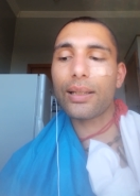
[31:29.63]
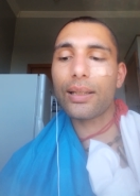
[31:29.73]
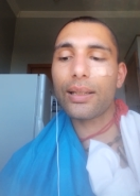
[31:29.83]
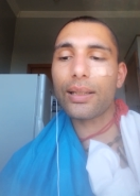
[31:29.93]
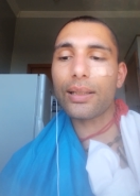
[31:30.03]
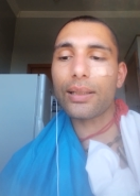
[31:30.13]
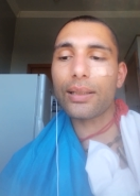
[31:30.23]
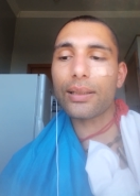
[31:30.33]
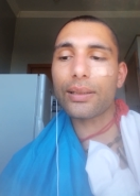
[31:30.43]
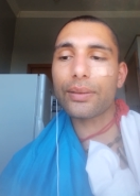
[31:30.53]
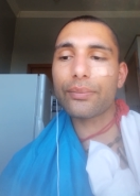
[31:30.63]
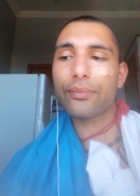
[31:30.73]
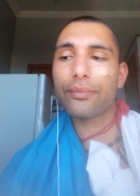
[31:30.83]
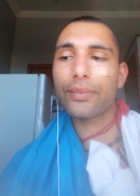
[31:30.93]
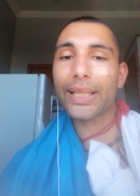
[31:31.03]

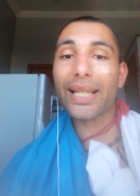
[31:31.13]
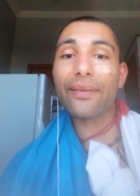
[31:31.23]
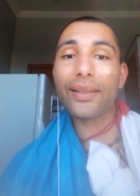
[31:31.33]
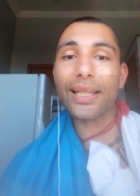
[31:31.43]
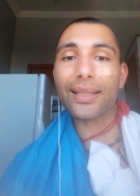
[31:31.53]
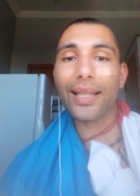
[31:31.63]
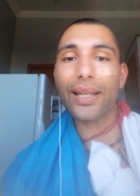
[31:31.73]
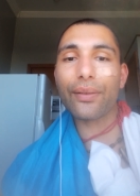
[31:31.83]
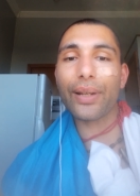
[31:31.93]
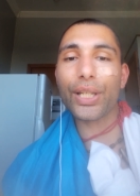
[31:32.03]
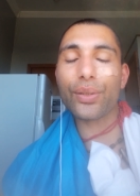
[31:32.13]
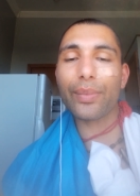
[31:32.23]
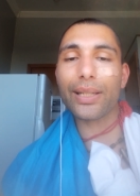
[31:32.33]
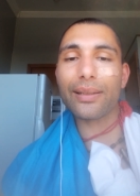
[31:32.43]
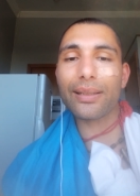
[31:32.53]
uh, governing the
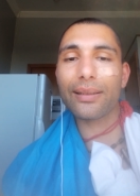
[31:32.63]
arrangement?